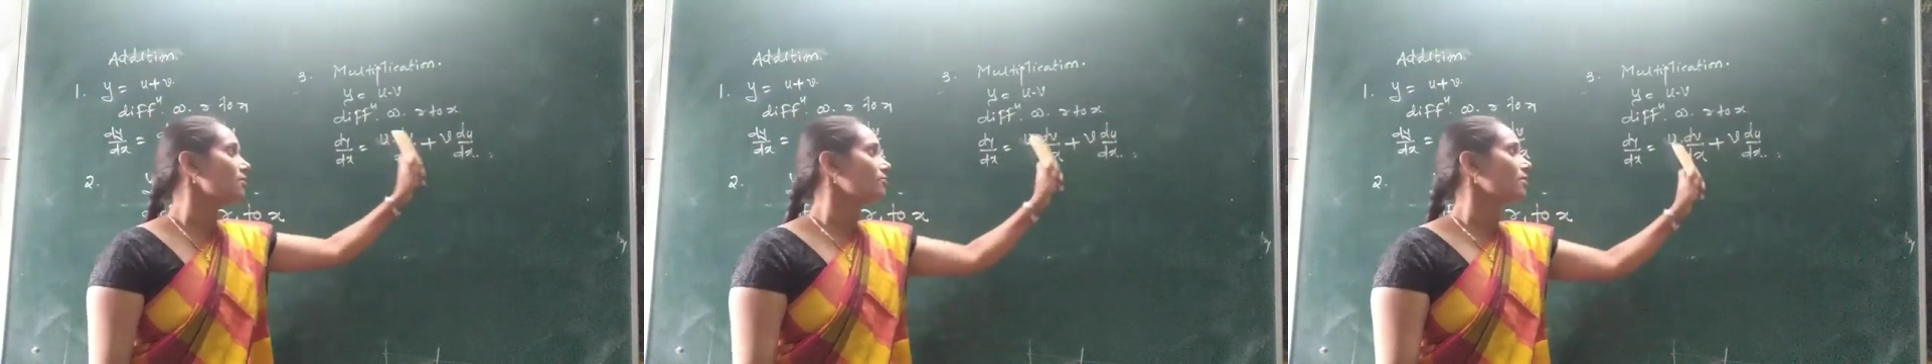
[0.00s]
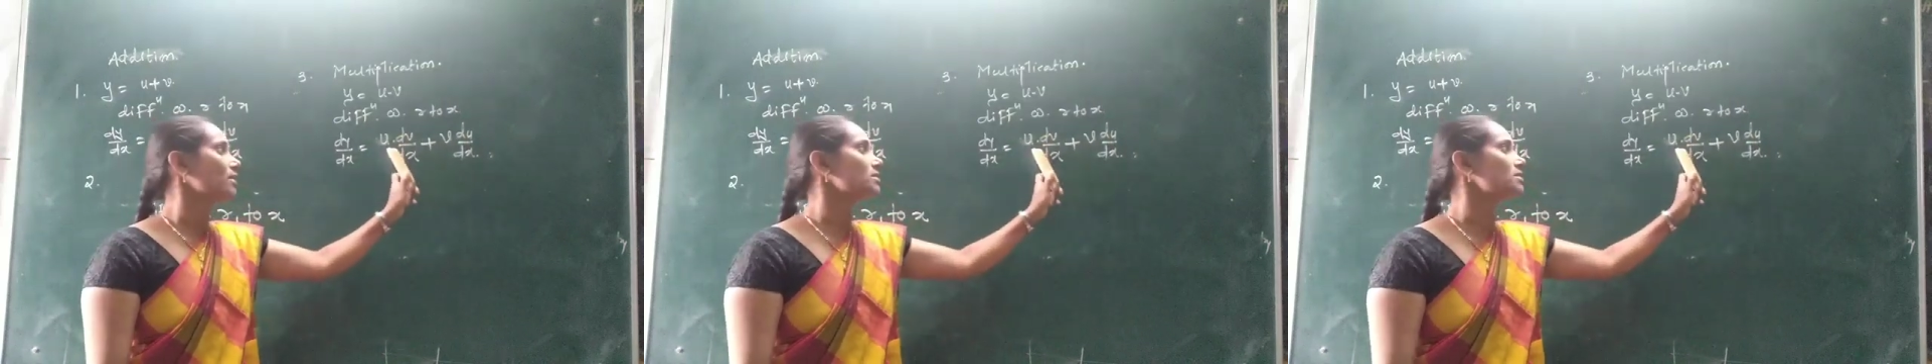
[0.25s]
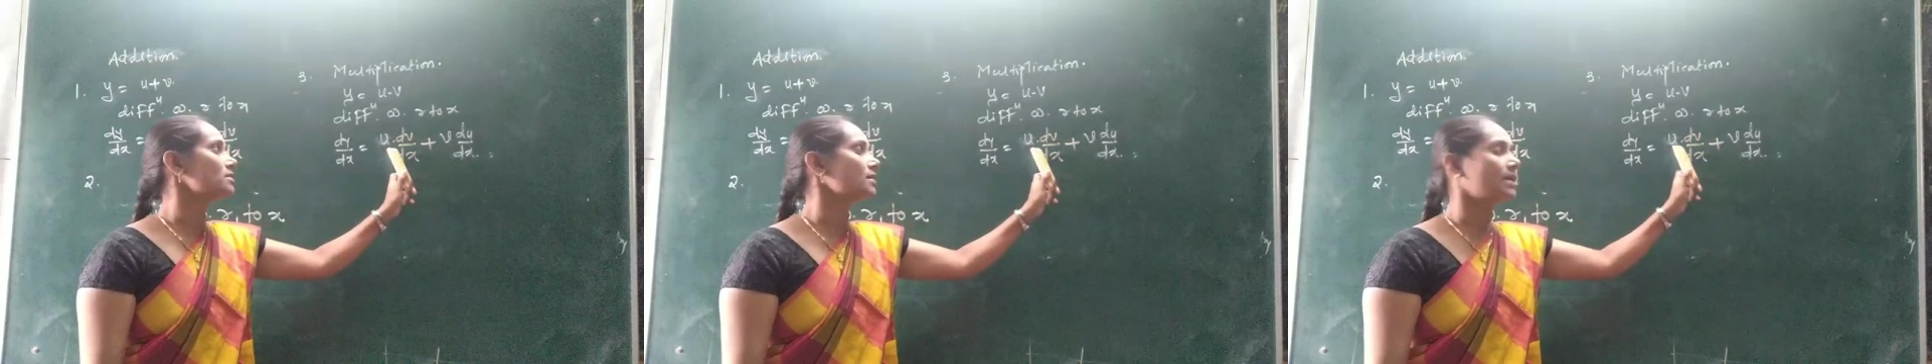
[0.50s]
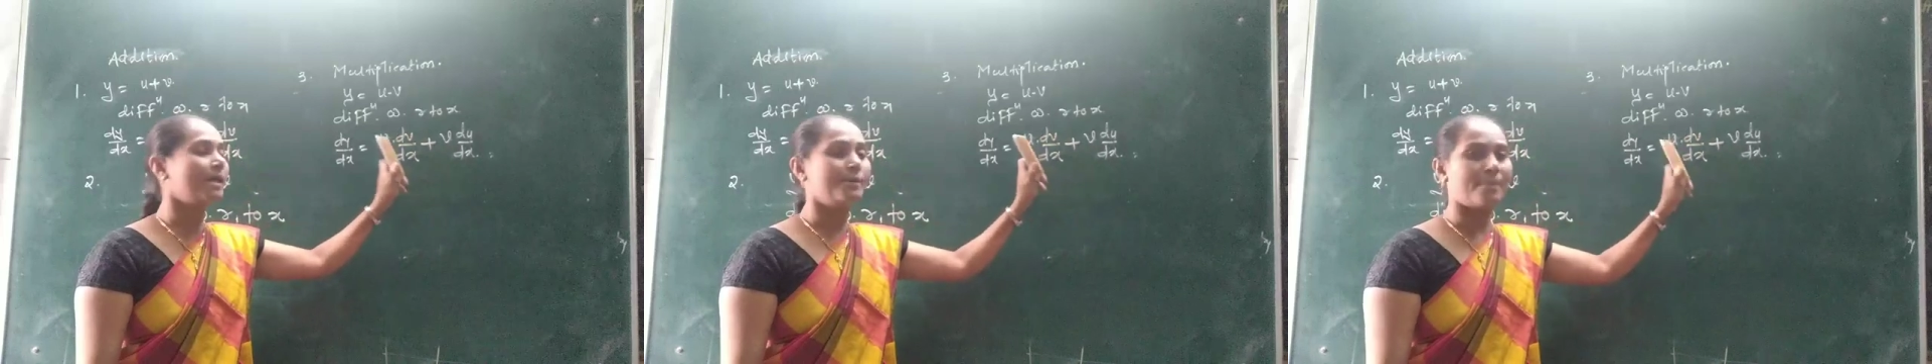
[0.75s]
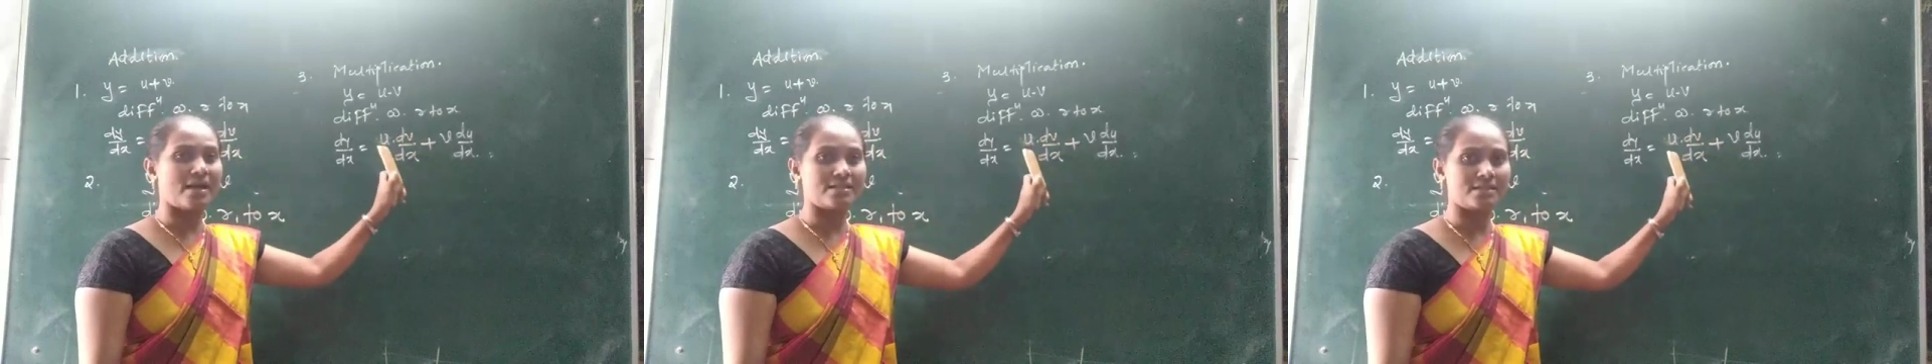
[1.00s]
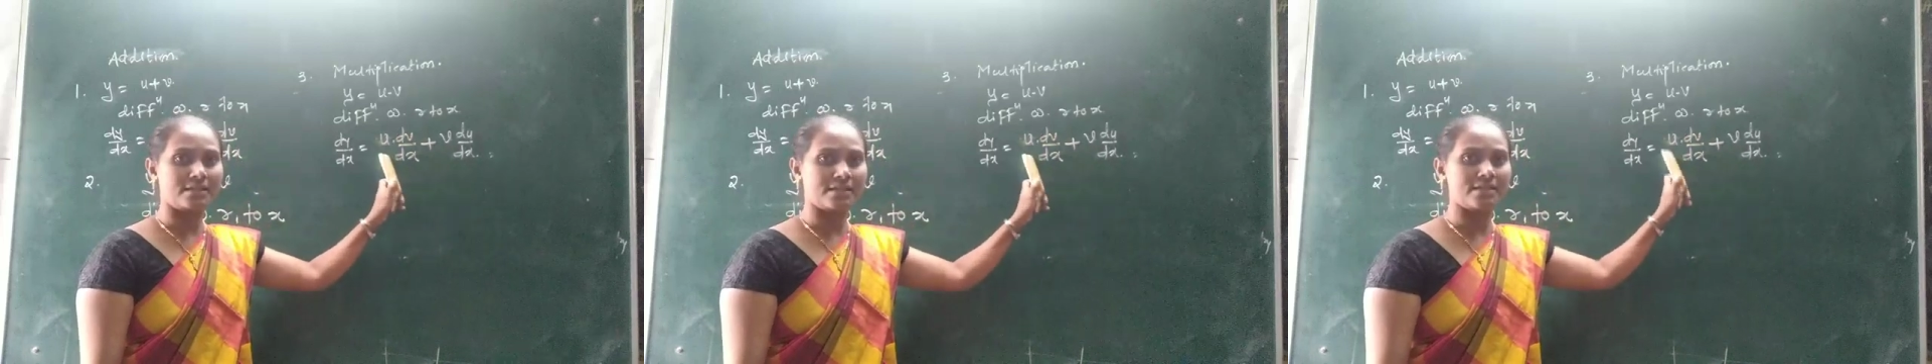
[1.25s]
First keep
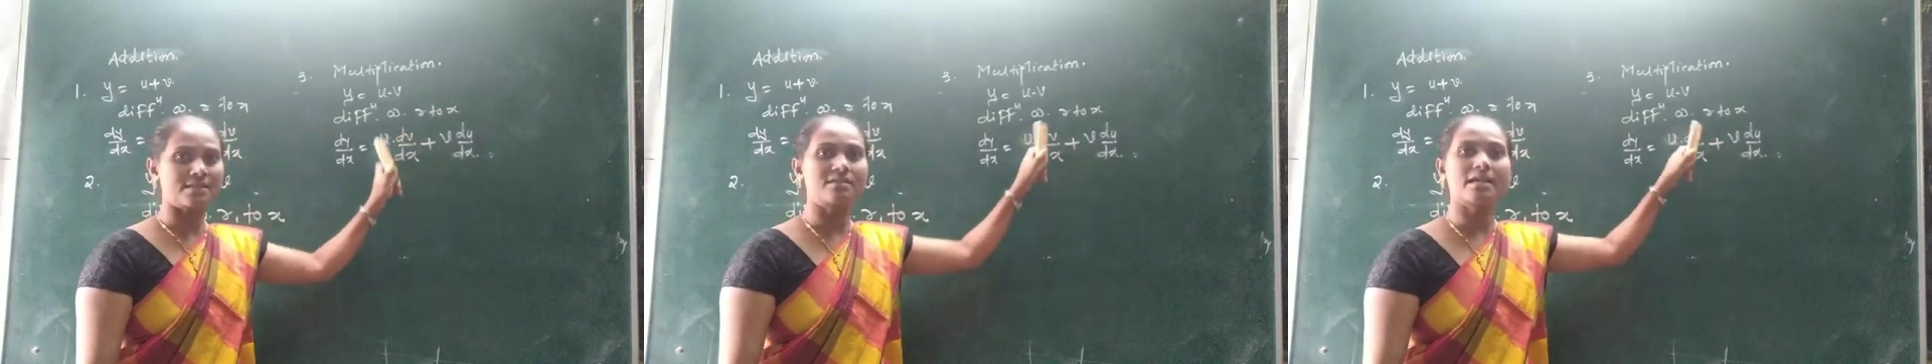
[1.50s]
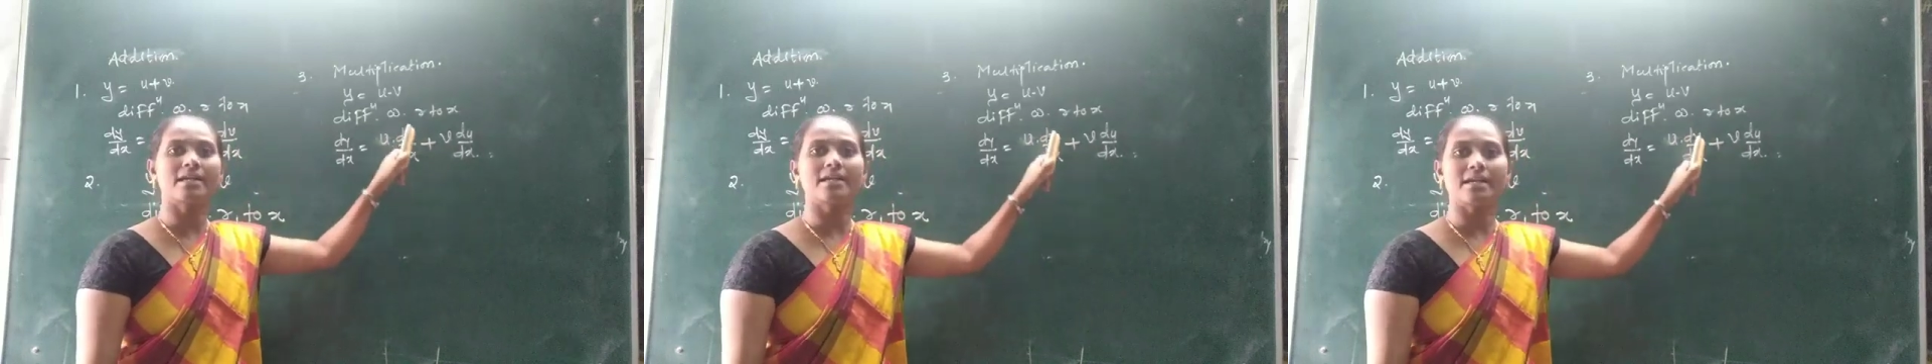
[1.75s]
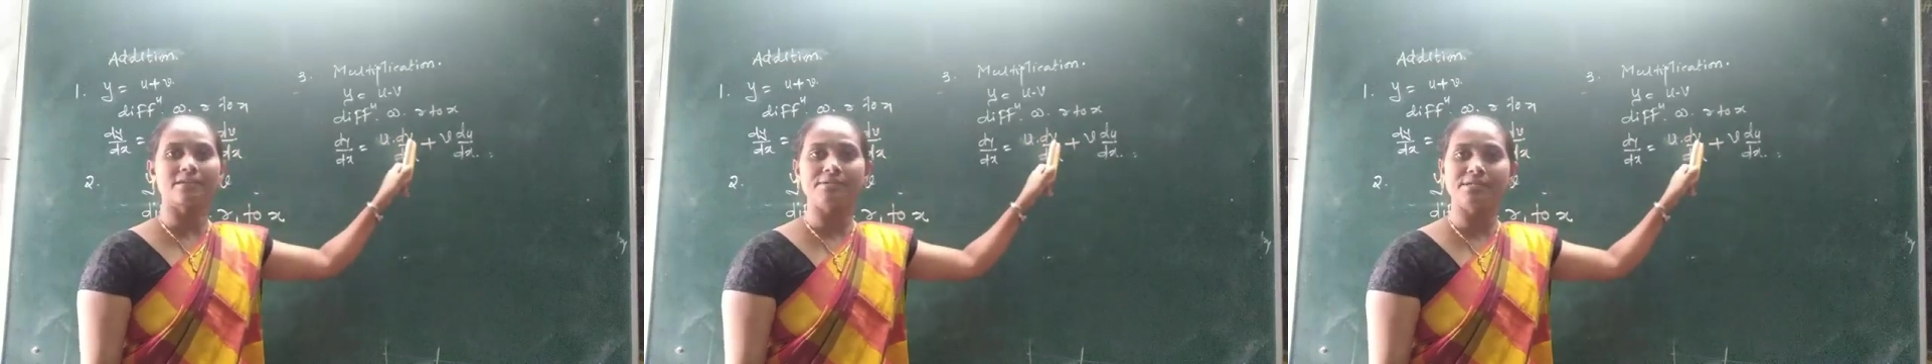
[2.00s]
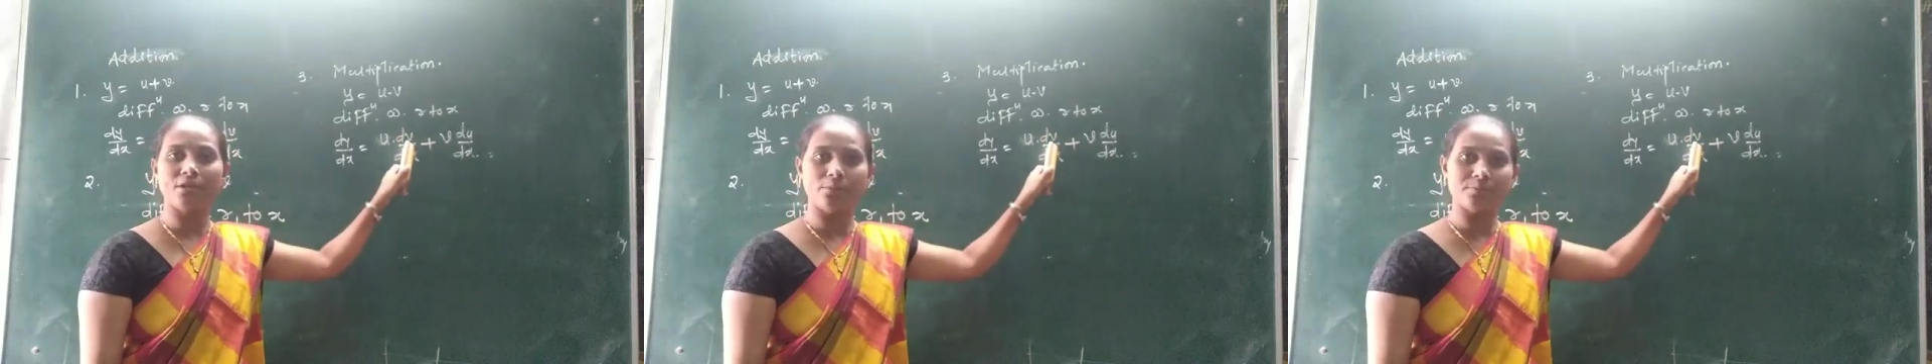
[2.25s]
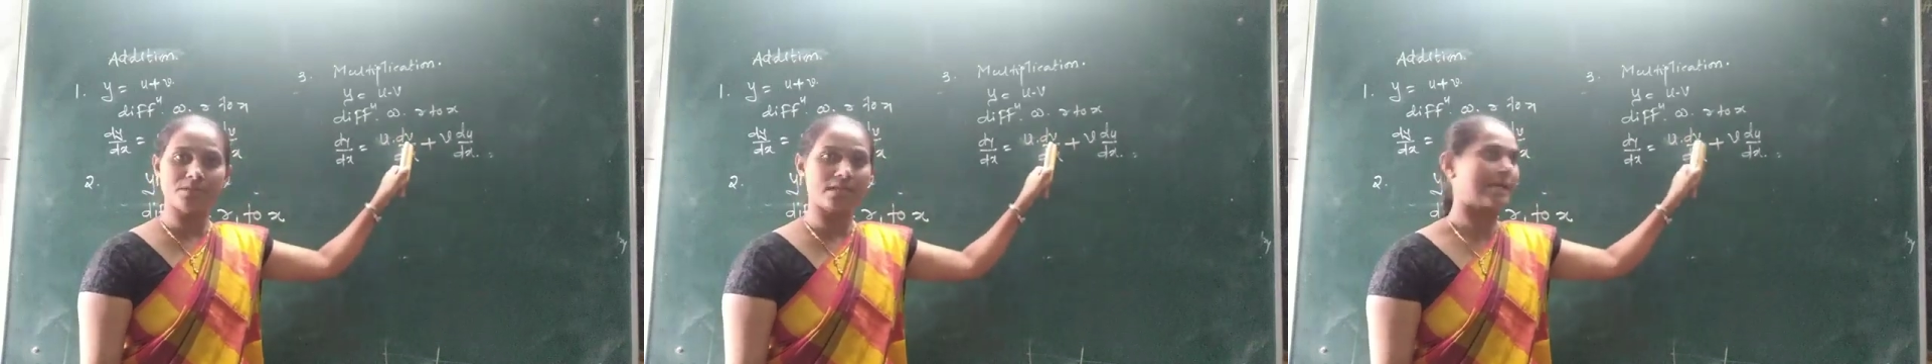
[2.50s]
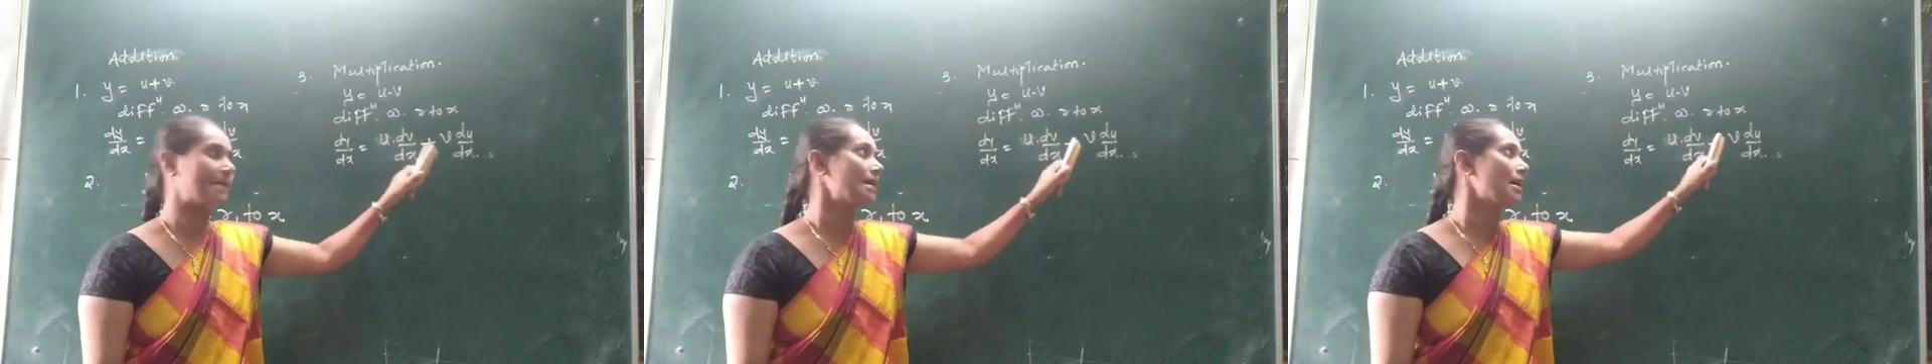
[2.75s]
as it is, take derivative of
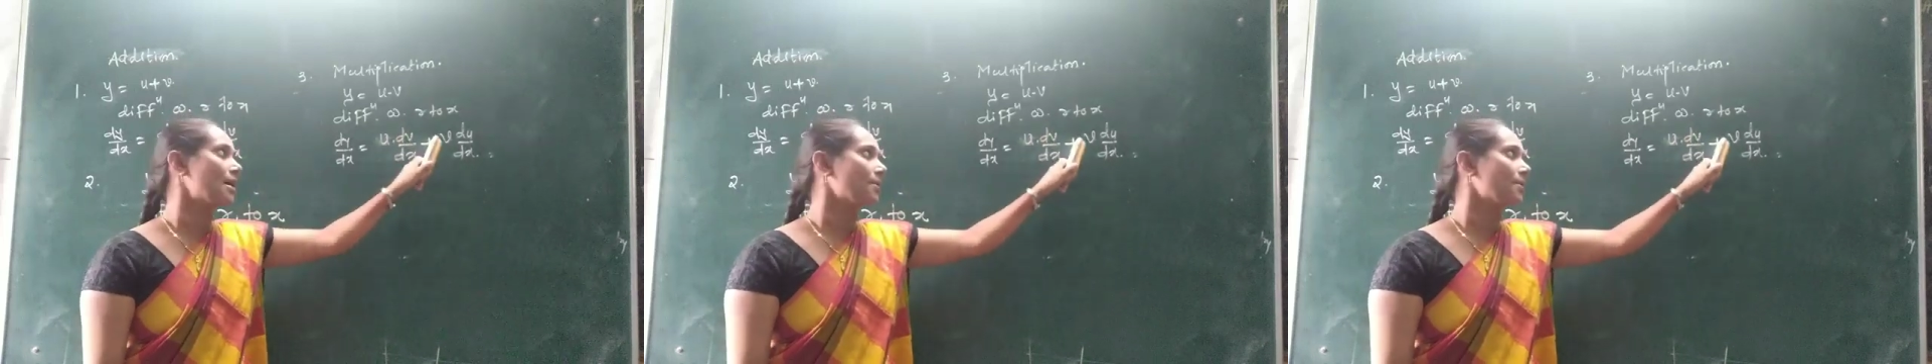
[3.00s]
second